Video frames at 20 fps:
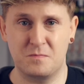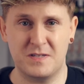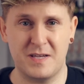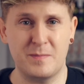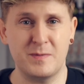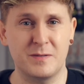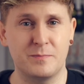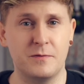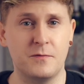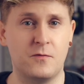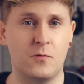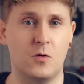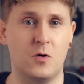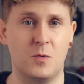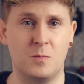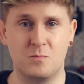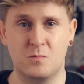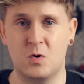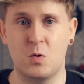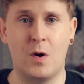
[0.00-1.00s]
seem to
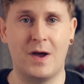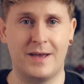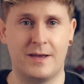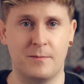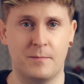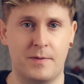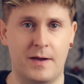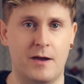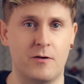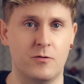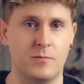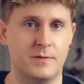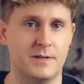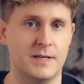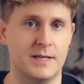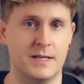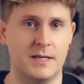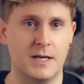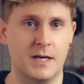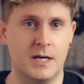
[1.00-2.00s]
perform quite
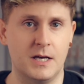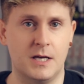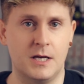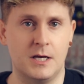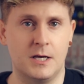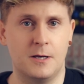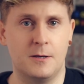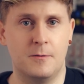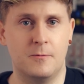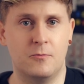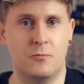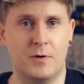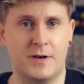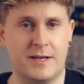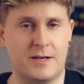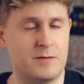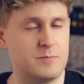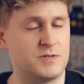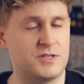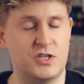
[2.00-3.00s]
comparably. When
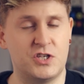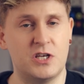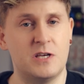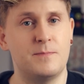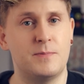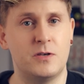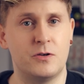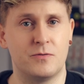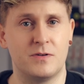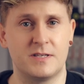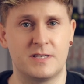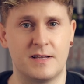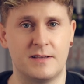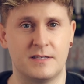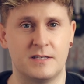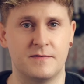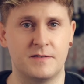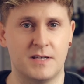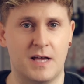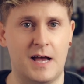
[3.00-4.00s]
it comes to GPU
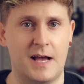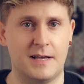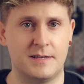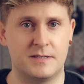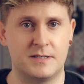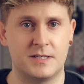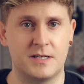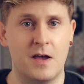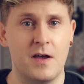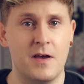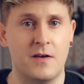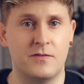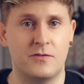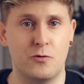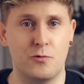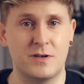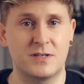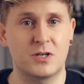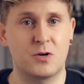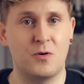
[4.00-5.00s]
intensive tasks,
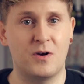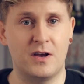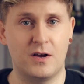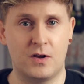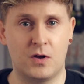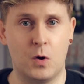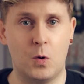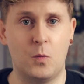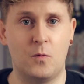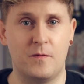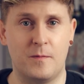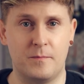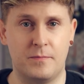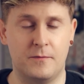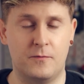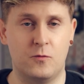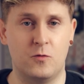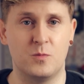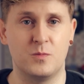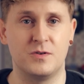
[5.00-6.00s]
there is quite a gulf in
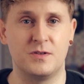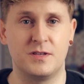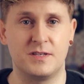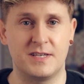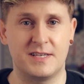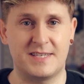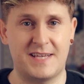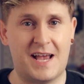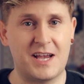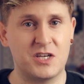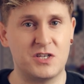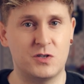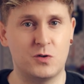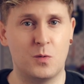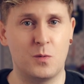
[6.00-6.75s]
performance. It's actually